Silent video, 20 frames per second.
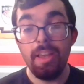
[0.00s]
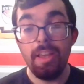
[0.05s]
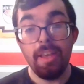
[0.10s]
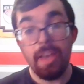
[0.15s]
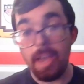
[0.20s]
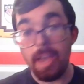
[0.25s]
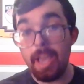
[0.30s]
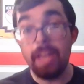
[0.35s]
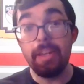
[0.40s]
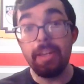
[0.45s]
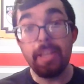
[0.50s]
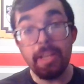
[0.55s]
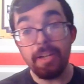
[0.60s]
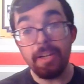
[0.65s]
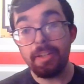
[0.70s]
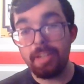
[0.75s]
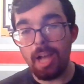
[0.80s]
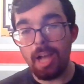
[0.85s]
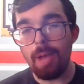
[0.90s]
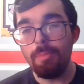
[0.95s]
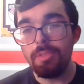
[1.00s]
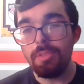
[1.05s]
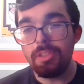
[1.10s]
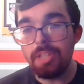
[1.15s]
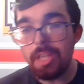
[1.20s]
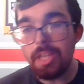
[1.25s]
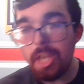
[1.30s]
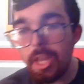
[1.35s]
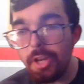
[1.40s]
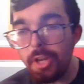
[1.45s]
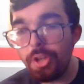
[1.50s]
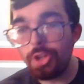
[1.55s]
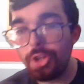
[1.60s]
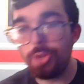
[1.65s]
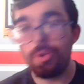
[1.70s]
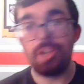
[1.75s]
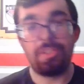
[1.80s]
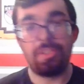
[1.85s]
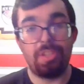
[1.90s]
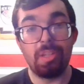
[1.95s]
And here comes the
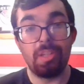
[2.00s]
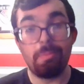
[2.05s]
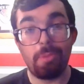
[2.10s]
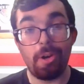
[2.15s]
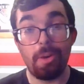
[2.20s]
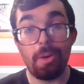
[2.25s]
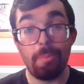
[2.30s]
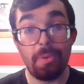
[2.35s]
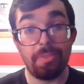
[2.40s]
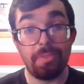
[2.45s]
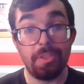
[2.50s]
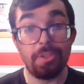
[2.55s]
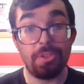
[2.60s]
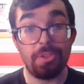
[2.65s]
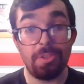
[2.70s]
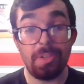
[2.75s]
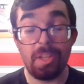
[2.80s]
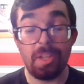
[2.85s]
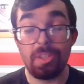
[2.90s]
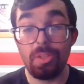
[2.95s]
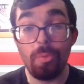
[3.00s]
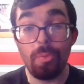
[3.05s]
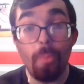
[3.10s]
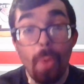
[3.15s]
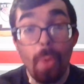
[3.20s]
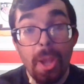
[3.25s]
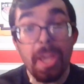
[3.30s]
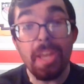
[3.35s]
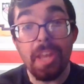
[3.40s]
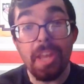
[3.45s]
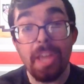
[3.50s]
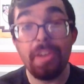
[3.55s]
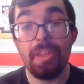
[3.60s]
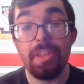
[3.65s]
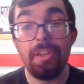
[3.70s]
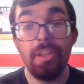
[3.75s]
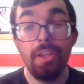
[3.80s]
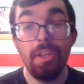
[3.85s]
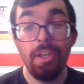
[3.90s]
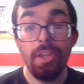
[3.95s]
interesting part with this shootout, the way it ended.
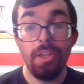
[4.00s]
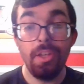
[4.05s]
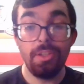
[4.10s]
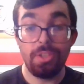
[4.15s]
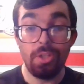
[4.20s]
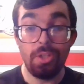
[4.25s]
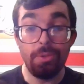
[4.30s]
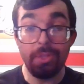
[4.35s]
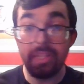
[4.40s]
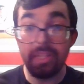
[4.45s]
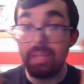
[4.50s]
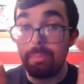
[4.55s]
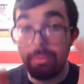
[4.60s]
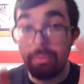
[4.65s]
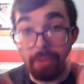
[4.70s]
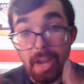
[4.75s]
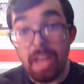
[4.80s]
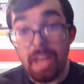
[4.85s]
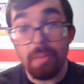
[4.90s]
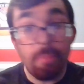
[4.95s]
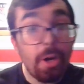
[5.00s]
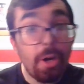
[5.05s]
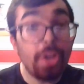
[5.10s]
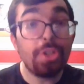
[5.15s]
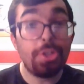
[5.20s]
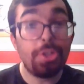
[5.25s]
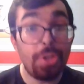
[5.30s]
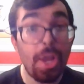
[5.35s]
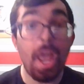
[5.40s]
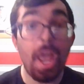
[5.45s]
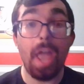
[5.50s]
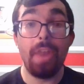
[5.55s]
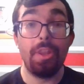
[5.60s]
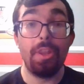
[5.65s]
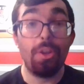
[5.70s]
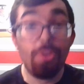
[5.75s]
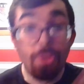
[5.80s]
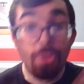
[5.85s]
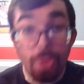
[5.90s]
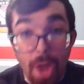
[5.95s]
So you get Brad Marchand, the
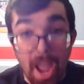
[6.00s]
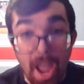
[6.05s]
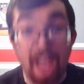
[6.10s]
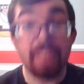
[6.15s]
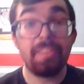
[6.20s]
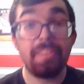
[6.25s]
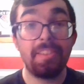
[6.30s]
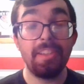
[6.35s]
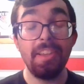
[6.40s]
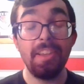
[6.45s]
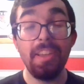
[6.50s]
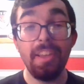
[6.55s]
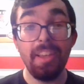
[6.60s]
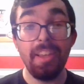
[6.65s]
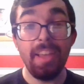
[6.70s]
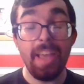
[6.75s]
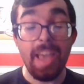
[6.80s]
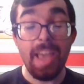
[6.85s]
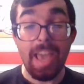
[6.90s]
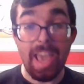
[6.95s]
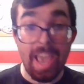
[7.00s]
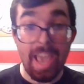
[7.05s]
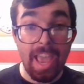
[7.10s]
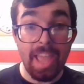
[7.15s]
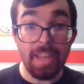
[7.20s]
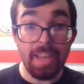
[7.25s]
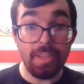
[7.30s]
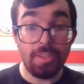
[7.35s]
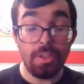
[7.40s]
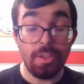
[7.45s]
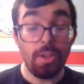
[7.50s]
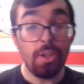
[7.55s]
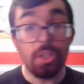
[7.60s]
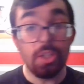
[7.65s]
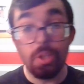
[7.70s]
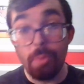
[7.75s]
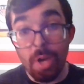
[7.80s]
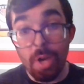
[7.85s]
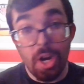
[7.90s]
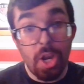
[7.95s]
Rat, and you
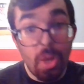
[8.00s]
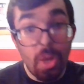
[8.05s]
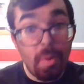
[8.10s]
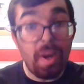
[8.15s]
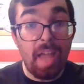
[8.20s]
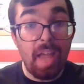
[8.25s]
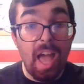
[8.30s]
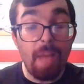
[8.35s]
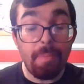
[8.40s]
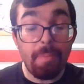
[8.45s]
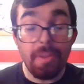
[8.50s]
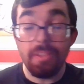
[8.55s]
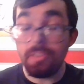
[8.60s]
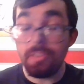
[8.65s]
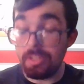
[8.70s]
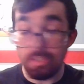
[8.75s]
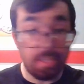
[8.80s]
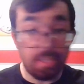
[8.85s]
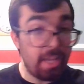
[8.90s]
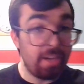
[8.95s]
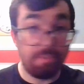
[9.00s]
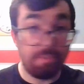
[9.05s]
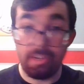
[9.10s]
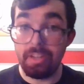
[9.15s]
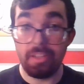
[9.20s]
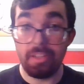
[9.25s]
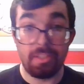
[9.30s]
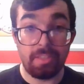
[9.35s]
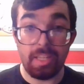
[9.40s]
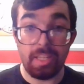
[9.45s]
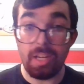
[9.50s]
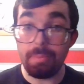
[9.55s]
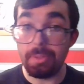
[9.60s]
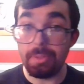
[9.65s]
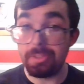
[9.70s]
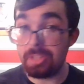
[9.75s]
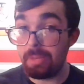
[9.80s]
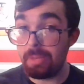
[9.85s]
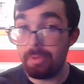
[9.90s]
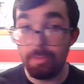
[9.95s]
want to know what happens. He's getting ready to set up. He's
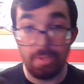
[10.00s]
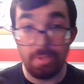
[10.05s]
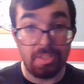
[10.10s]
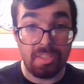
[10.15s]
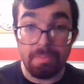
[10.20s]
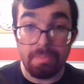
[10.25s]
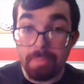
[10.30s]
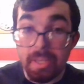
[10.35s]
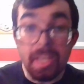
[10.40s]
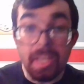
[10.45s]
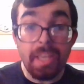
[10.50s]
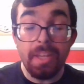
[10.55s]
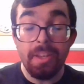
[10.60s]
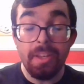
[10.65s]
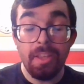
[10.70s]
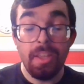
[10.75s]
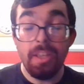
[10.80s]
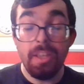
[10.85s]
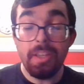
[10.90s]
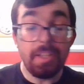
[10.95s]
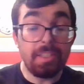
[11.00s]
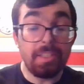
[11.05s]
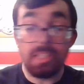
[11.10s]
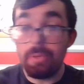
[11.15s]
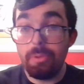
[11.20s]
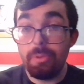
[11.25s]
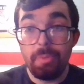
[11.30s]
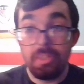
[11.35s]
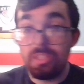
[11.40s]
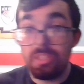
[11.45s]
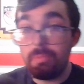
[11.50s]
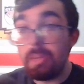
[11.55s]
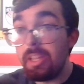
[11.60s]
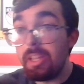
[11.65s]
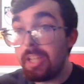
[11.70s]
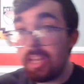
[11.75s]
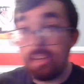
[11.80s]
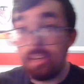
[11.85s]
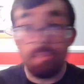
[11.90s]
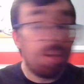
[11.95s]
coming with speed. He's coming with speed,
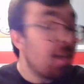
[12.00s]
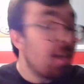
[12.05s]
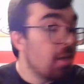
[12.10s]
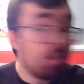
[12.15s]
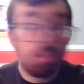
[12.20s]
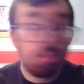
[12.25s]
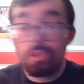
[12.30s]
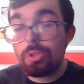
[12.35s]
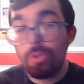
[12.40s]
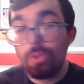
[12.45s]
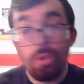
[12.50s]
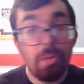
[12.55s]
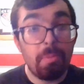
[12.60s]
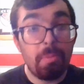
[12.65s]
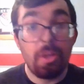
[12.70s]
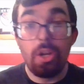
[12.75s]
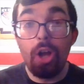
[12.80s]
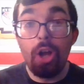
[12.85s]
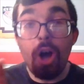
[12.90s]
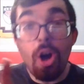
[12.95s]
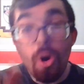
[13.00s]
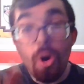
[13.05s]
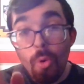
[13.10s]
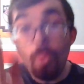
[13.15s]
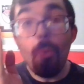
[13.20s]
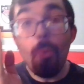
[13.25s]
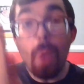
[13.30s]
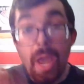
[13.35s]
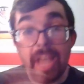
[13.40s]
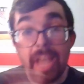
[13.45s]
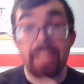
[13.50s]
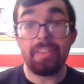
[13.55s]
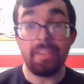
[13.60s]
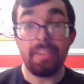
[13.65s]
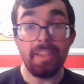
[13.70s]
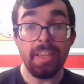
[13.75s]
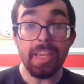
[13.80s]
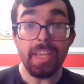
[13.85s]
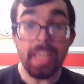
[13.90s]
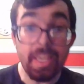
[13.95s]
getting ready to score. But oh wait,
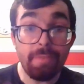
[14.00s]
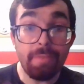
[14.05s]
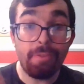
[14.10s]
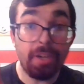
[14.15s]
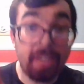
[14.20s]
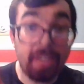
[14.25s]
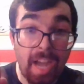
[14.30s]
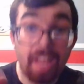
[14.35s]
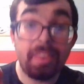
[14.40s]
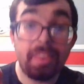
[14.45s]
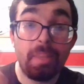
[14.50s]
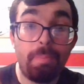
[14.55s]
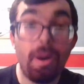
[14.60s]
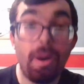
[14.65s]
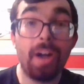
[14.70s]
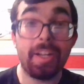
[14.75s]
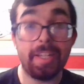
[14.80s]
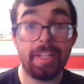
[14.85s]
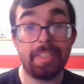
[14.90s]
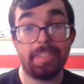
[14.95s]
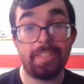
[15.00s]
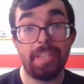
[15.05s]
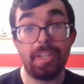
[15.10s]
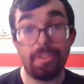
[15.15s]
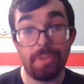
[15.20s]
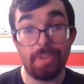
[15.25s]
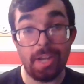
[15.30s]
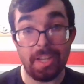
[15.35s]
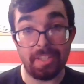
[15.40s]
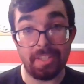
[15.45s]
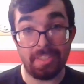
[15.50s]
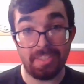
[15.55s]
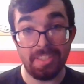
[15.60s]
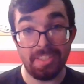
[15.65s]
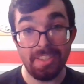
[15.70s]
he forgot the puck at center ice.